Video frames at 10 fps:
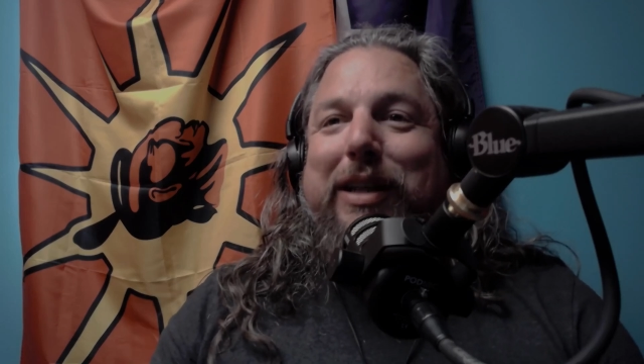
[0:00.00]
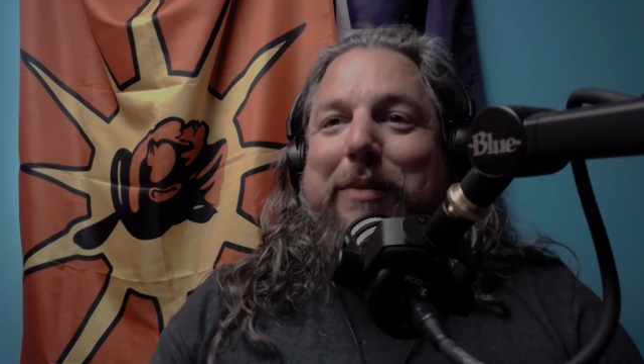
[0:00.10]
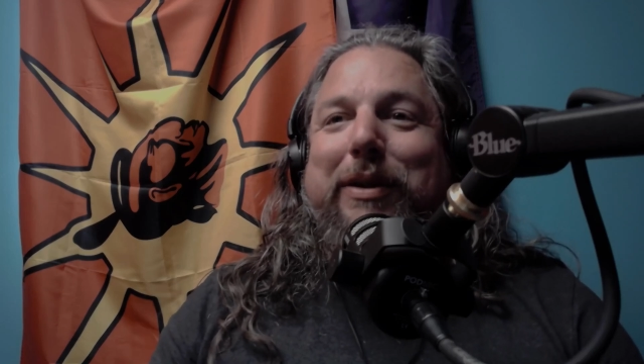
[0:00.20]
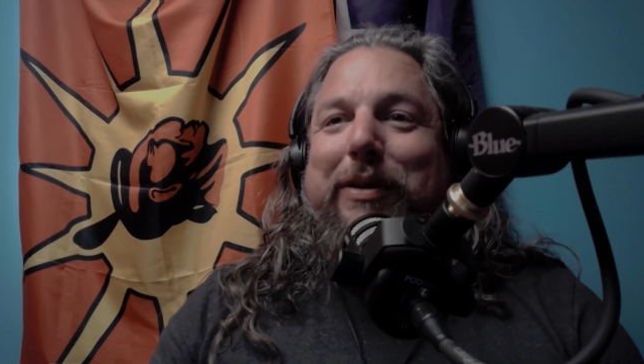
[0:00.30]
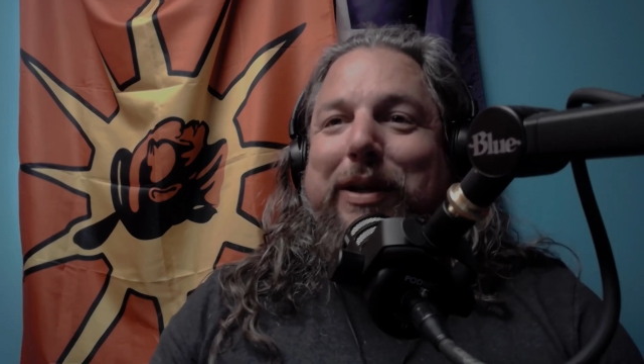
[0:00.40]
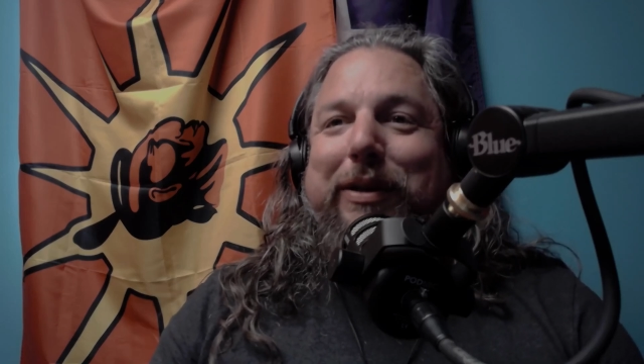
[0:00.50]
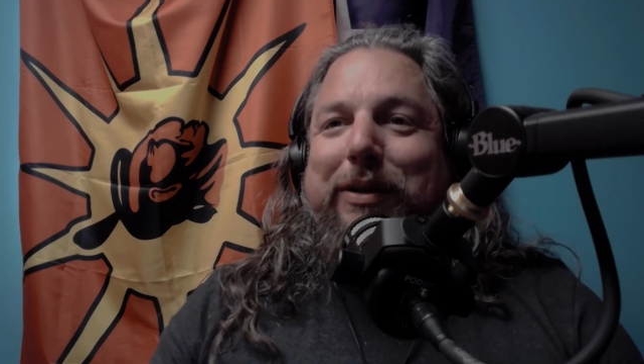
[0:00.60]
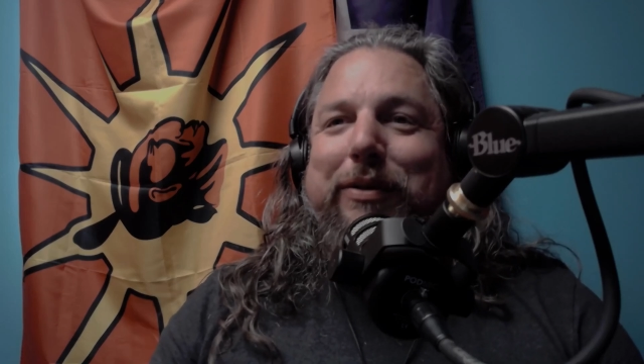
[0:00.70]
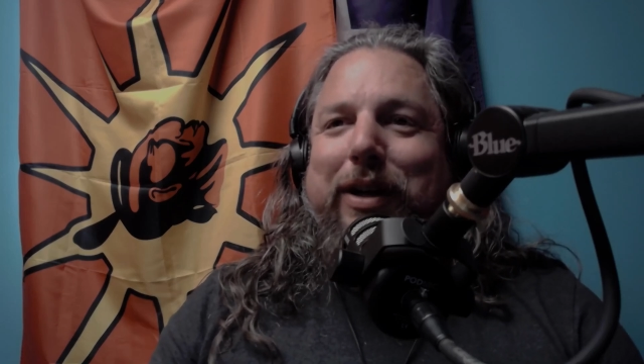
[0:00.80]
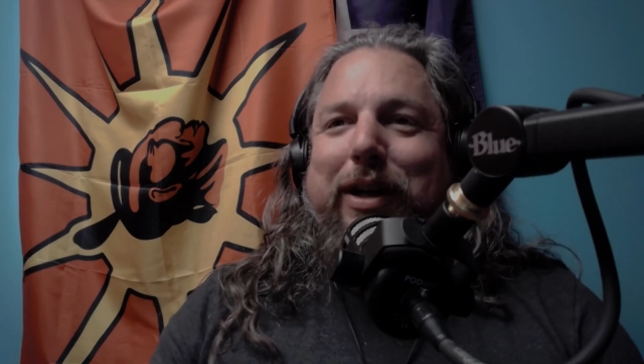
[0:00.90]
They'd be,
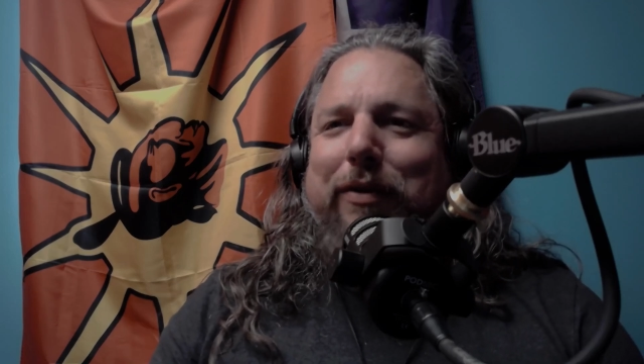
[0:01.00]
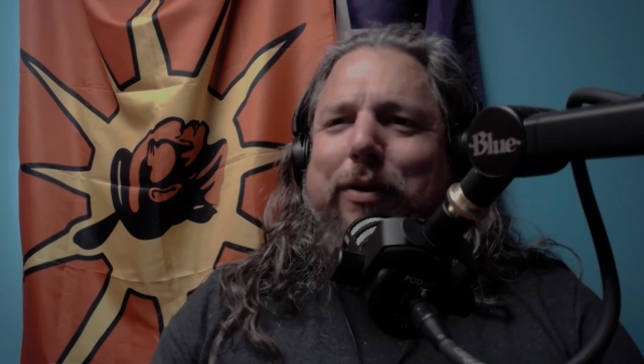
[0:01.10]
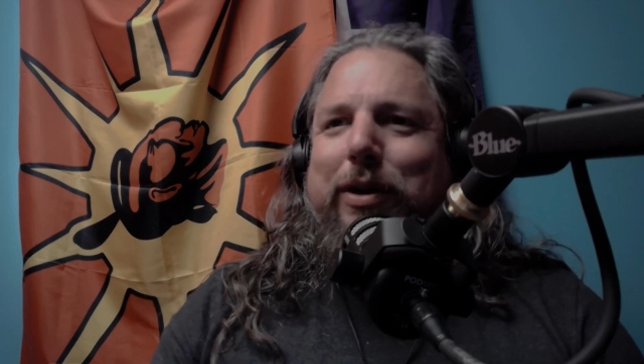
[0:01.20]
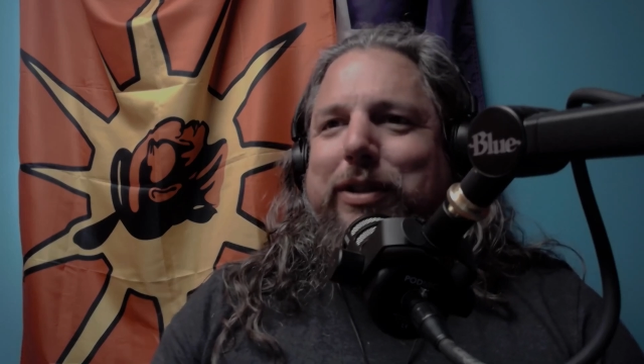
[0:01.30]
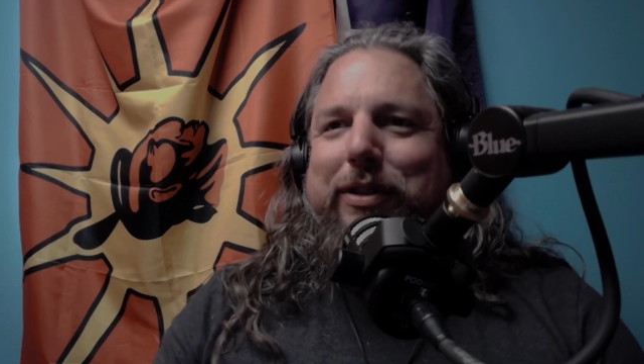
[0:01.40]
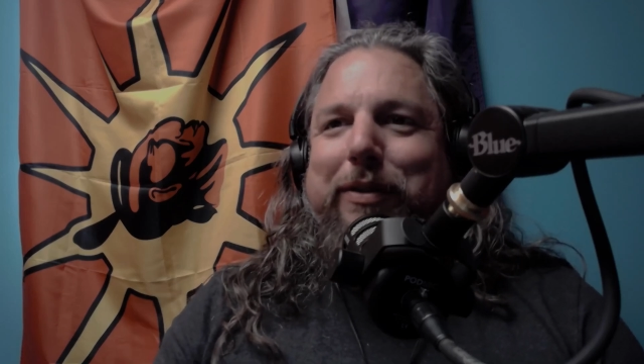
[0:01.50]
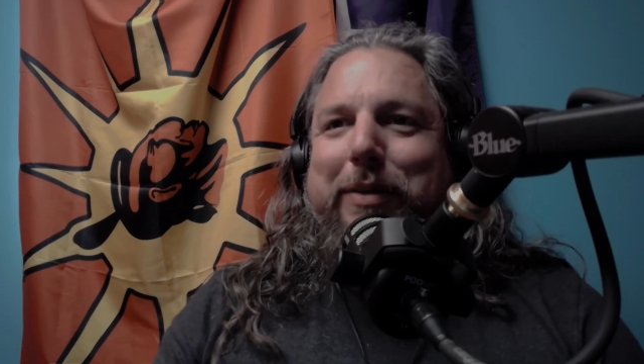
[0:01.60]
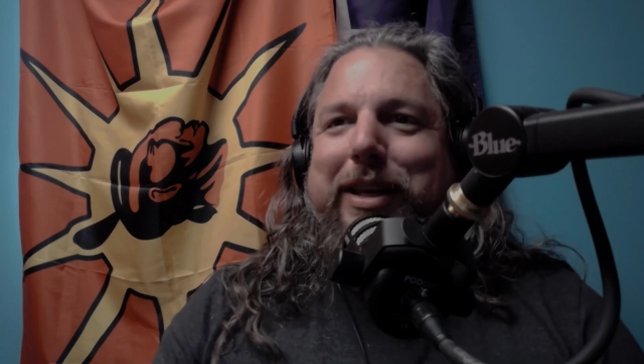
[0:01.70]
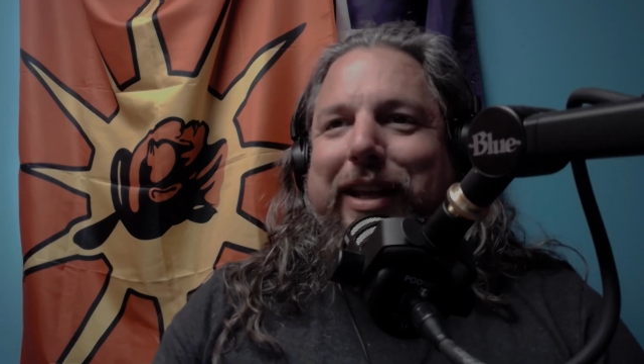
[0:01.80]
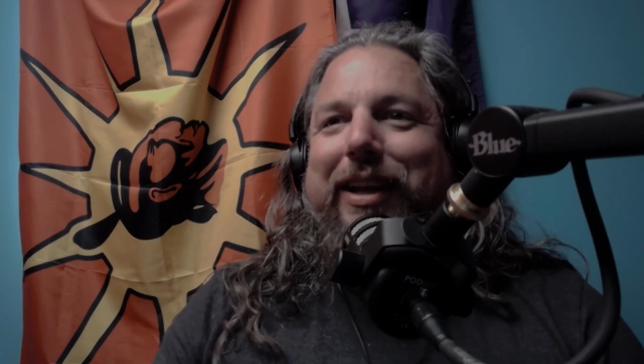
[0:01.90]
of course, they're
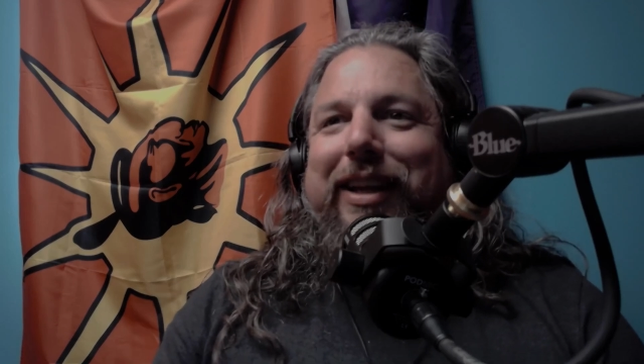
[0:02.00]
from India.